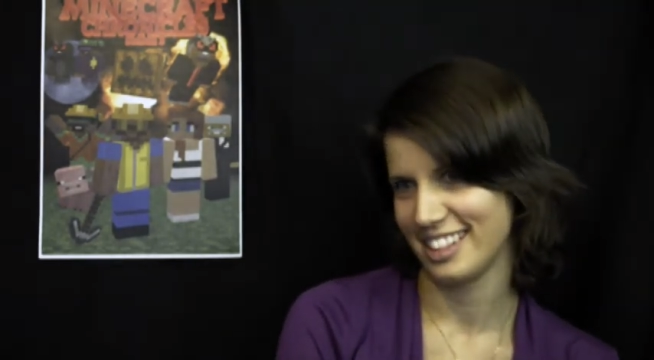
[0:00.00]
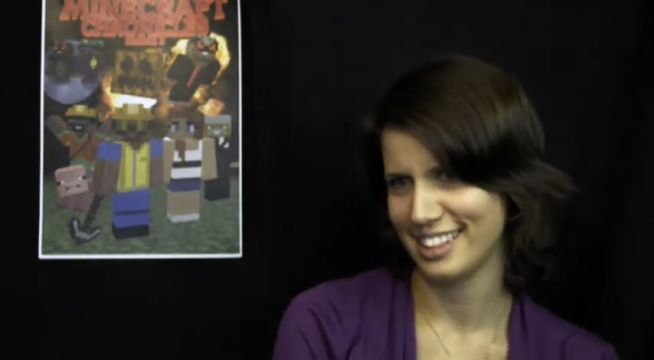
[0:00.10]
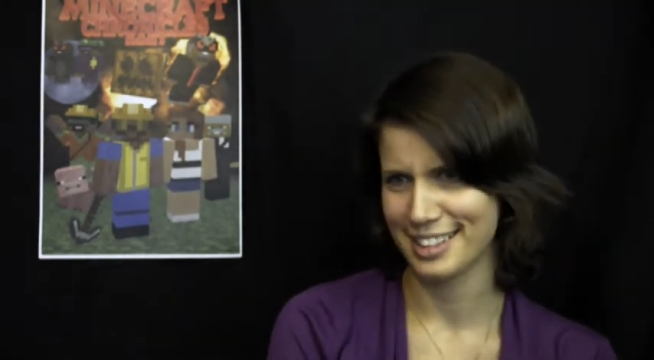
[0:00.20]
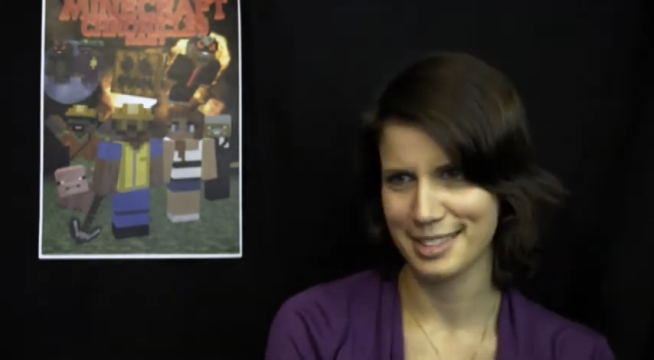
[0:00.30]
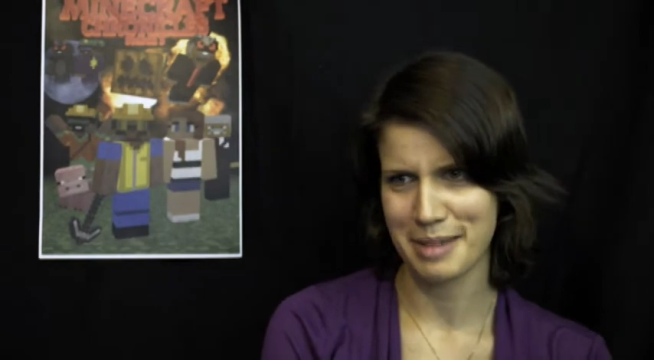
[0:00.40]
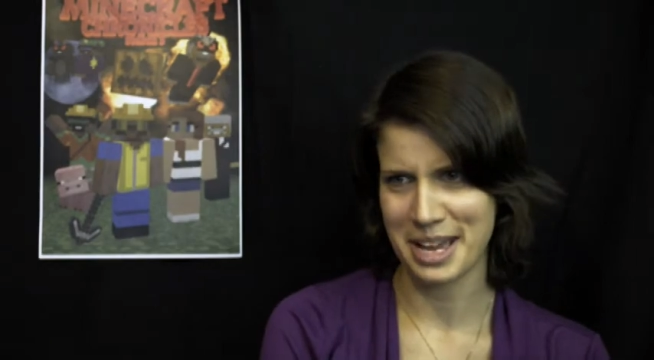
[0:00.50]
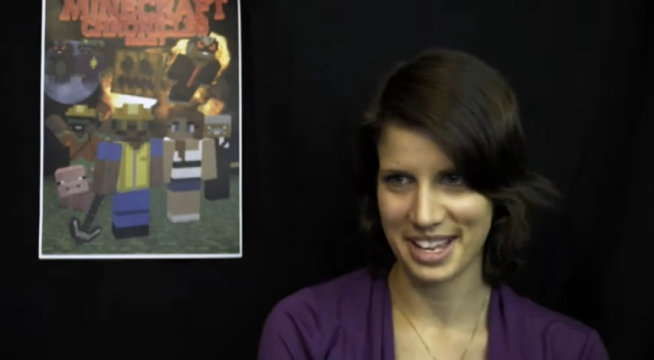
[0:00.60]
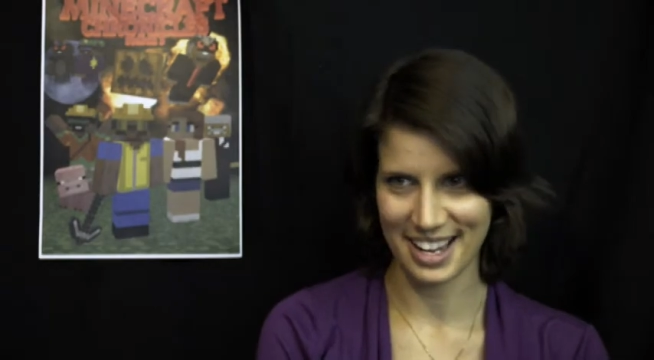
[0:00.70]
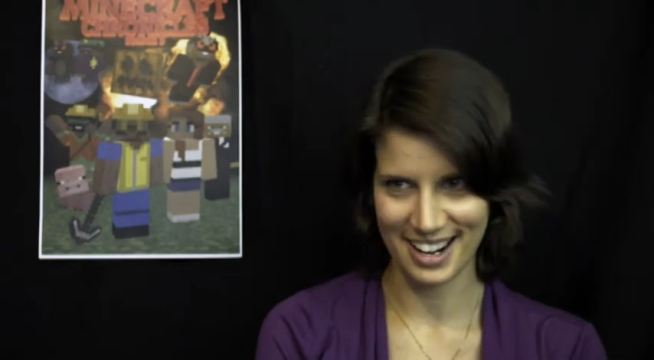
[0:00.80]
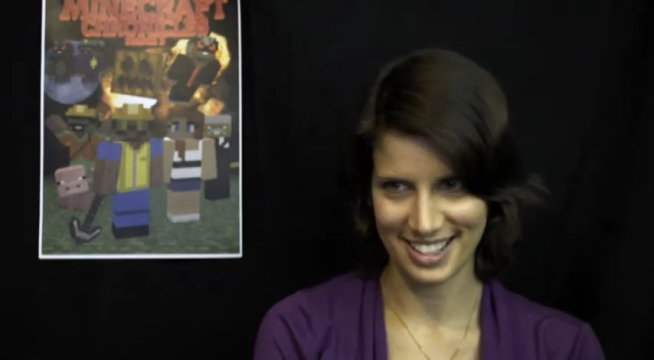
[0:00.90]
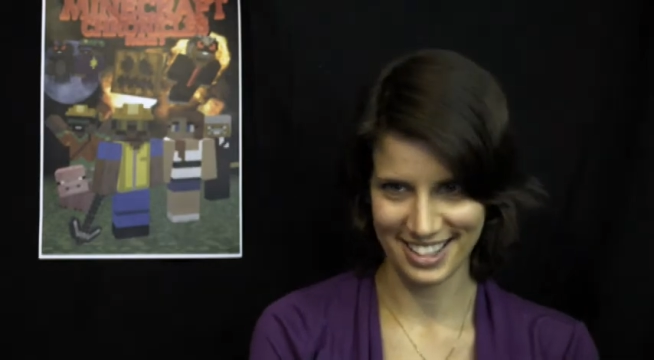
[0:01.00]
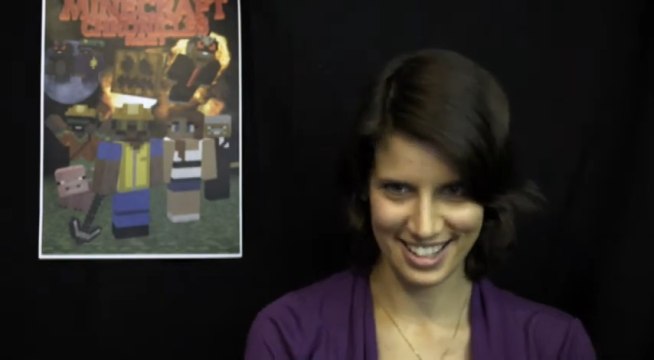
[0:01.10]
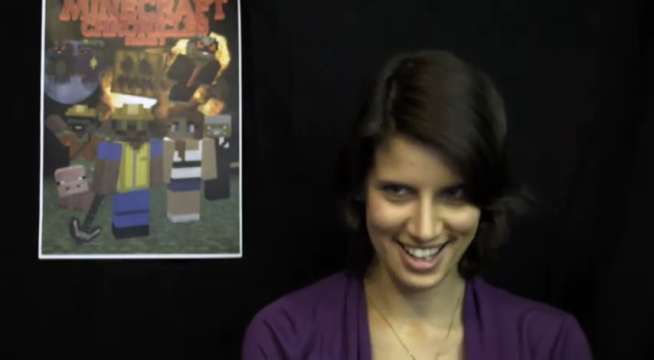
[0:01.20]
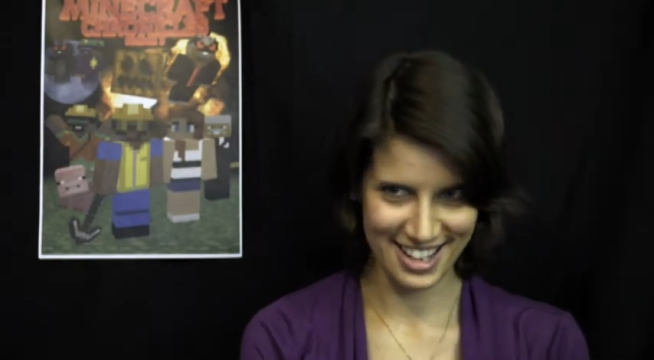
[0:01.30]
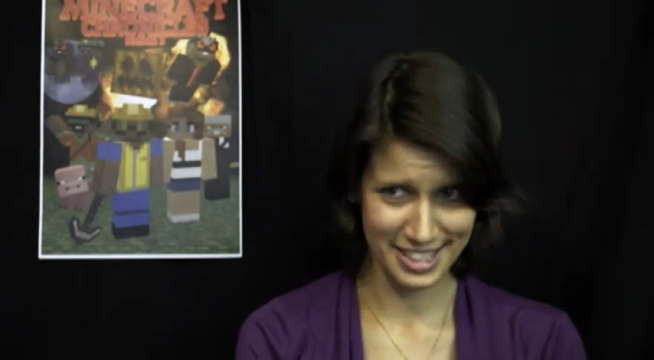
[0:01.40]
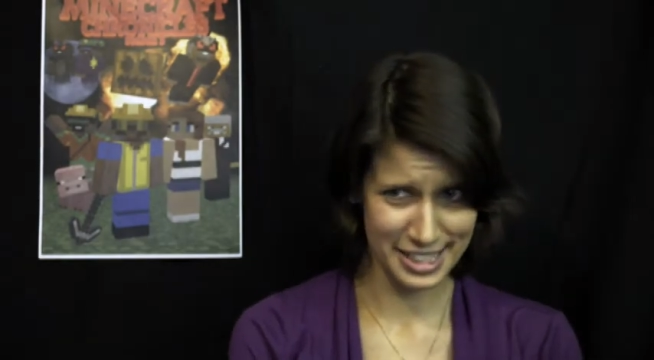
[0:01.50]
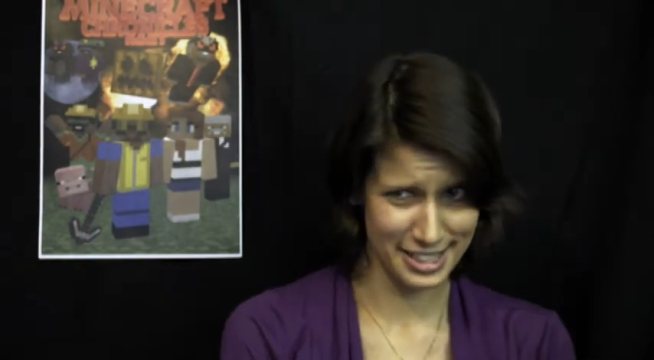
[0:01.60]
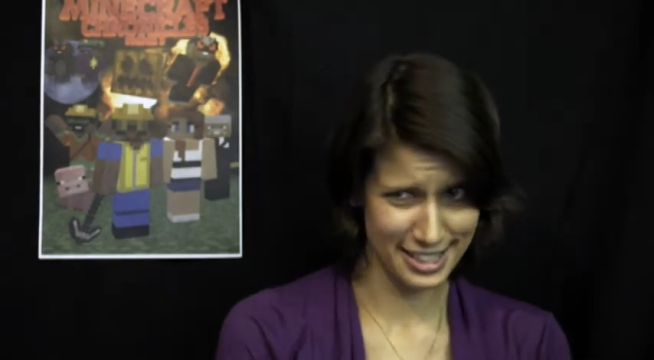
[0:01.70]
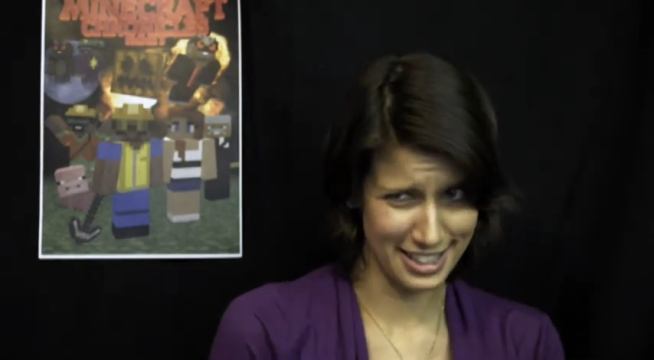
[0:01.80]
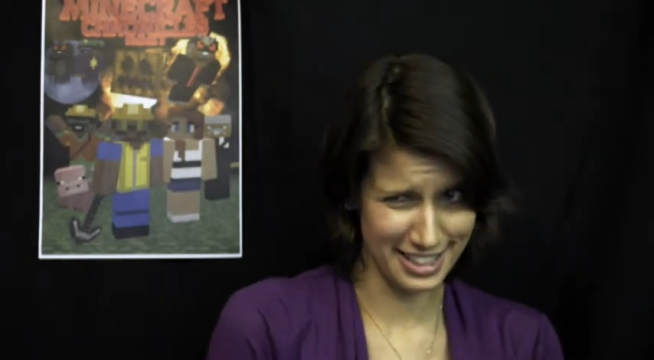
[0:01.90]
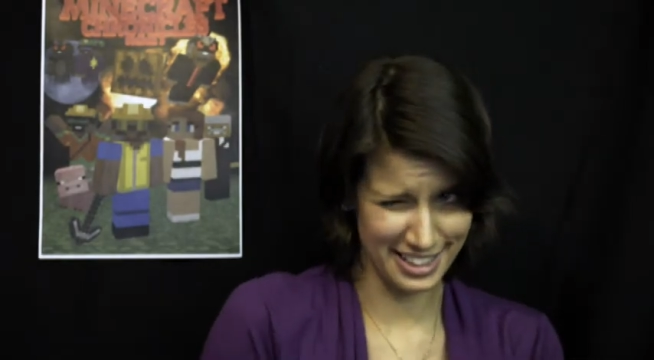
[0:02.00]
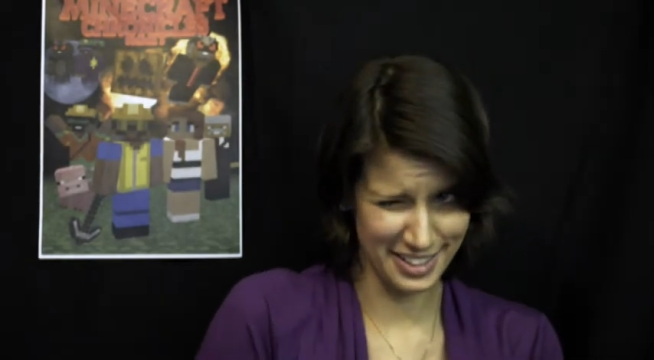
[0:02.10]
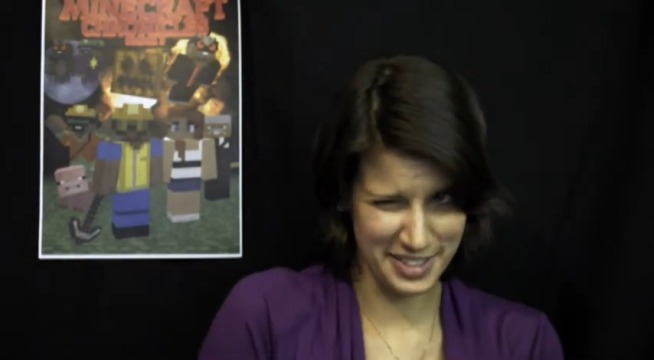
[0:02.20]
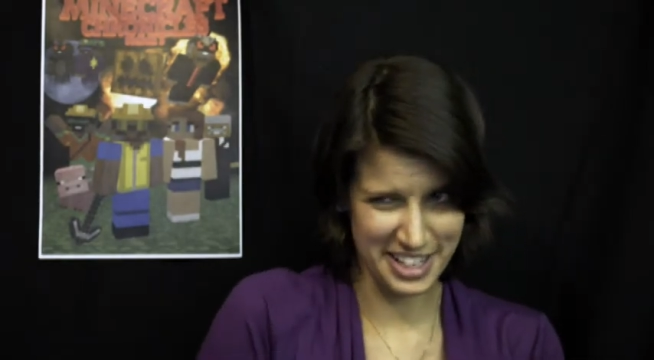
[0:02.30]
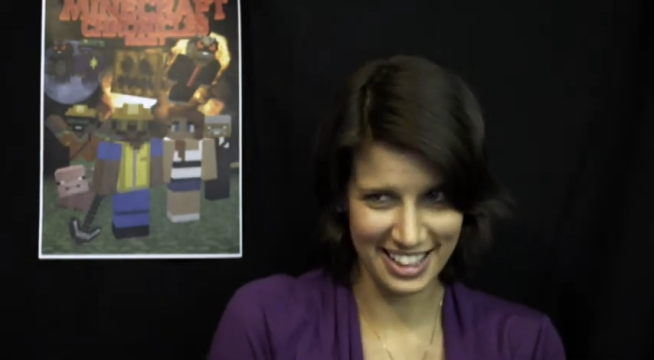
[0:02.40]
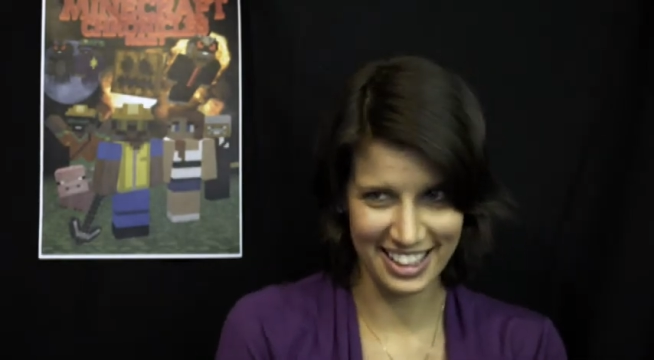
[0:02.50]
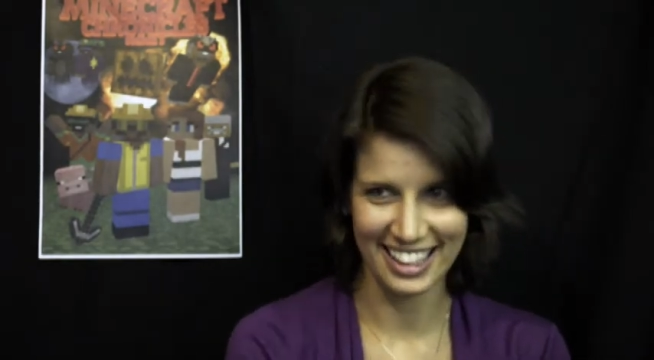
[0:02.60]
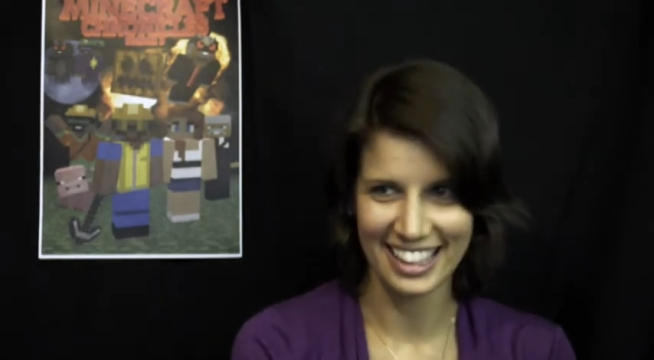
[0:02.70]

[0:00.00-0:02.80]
yeah, the main character there, just uh, quietly.